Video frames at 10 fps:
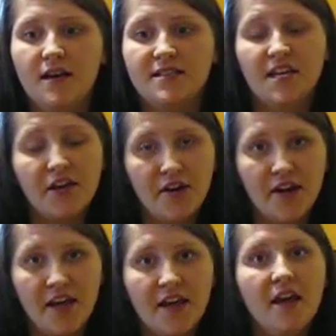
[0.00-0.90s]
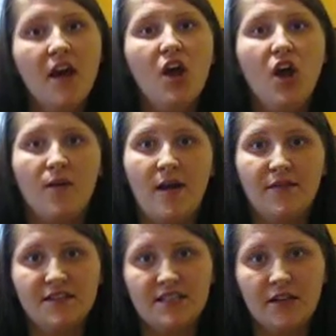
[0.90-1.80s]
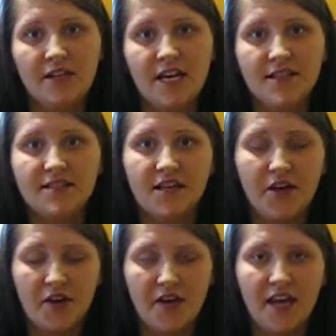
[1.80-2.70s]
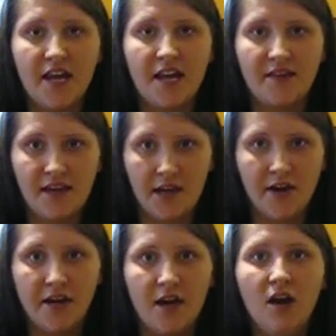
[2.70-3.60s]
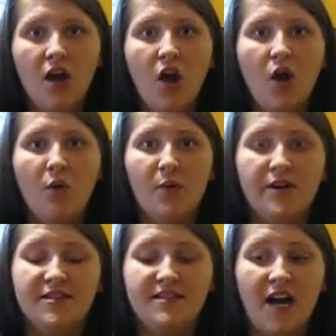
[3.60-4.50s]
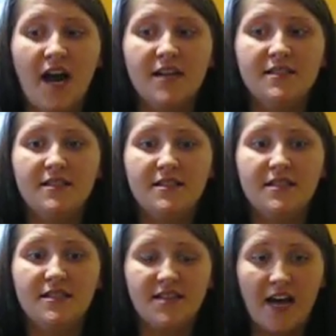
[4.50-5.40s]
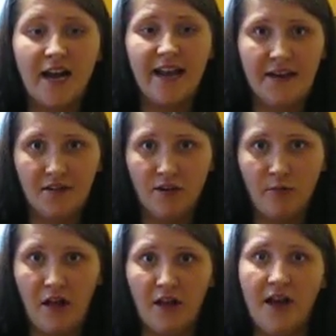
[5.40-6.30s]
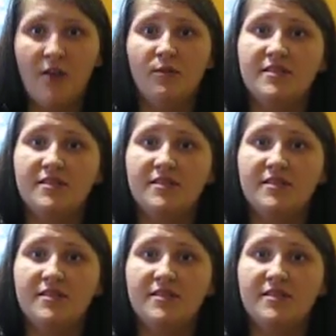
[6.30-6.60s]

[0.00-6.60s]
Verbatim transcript: security around the facility and the security in the area was not, did not handle it well and was